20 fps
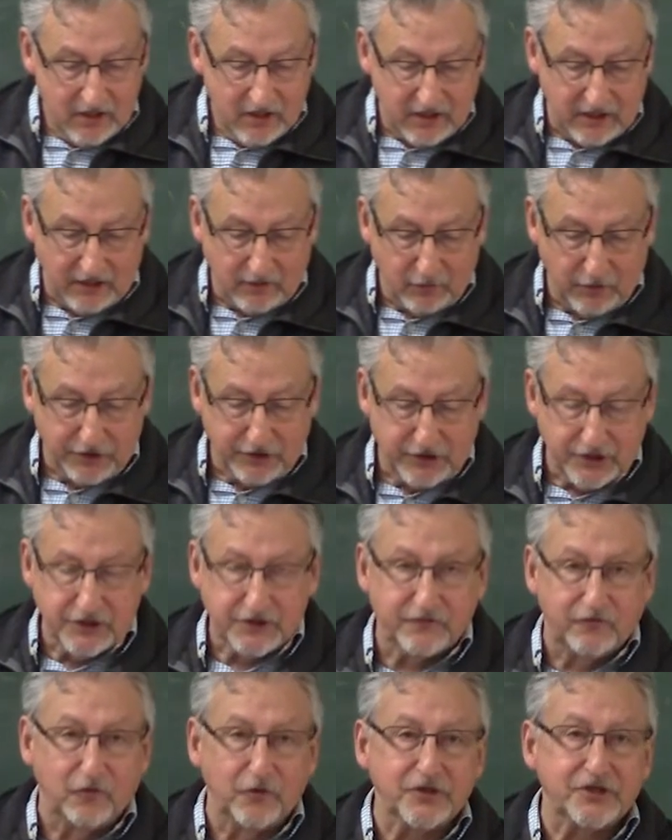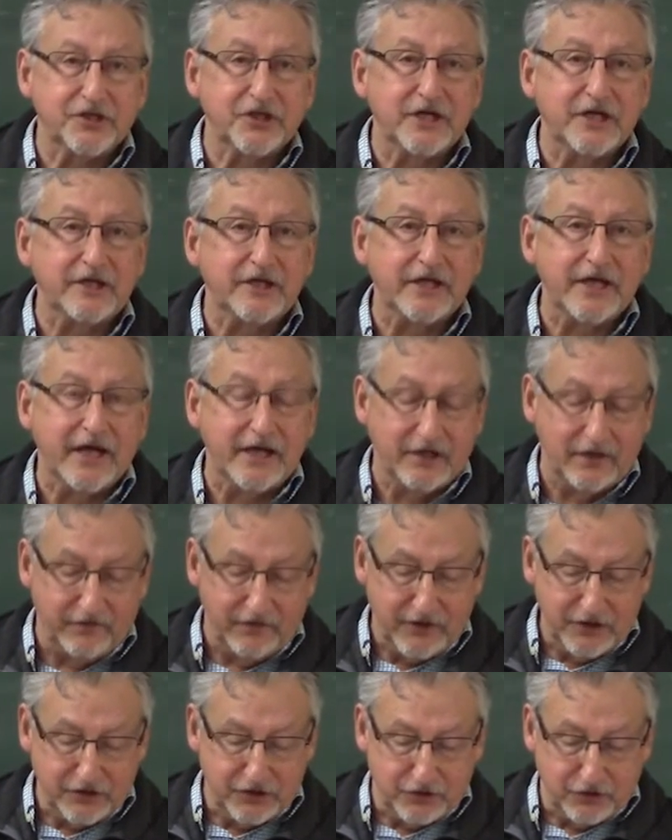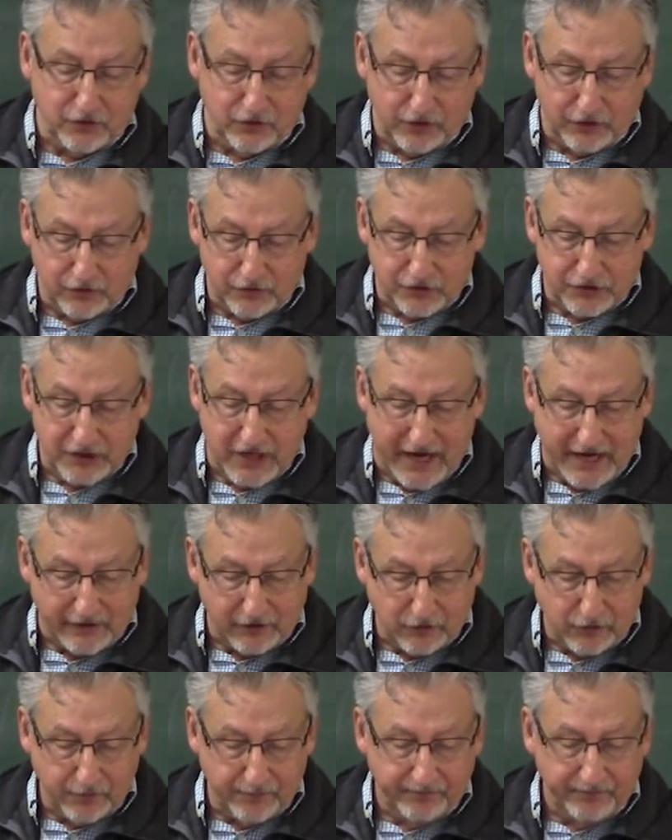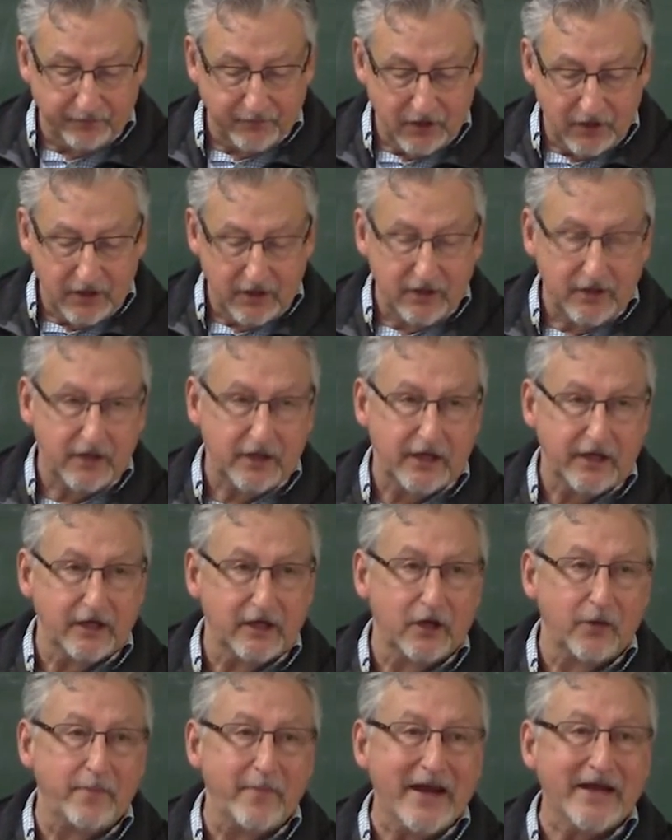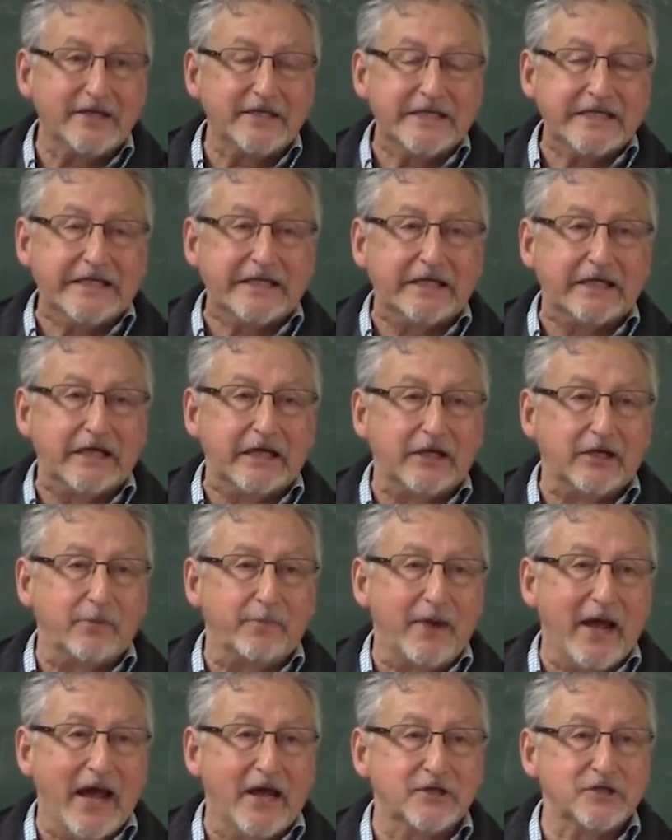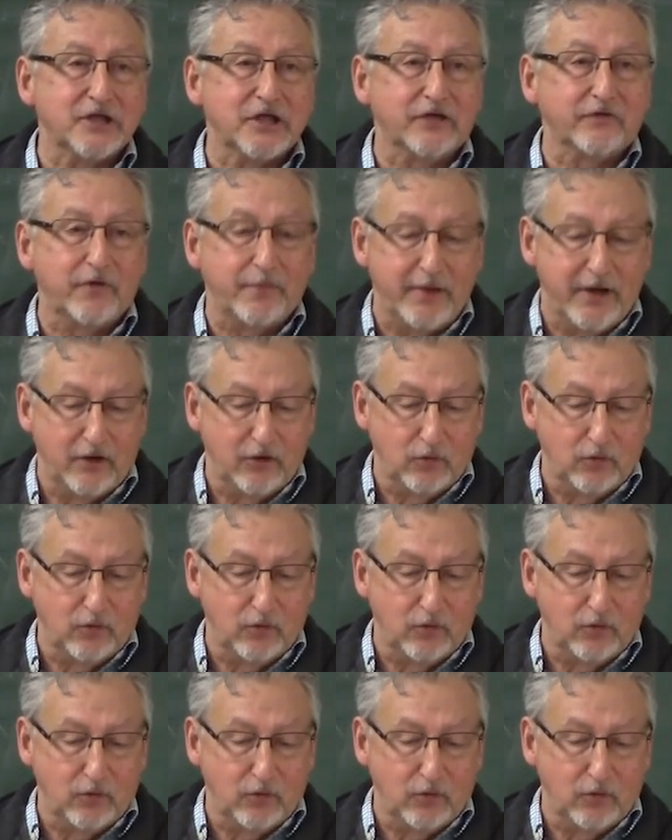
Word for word: in which he's foreseeing the end of an historical cycle and lamenting the passing of a better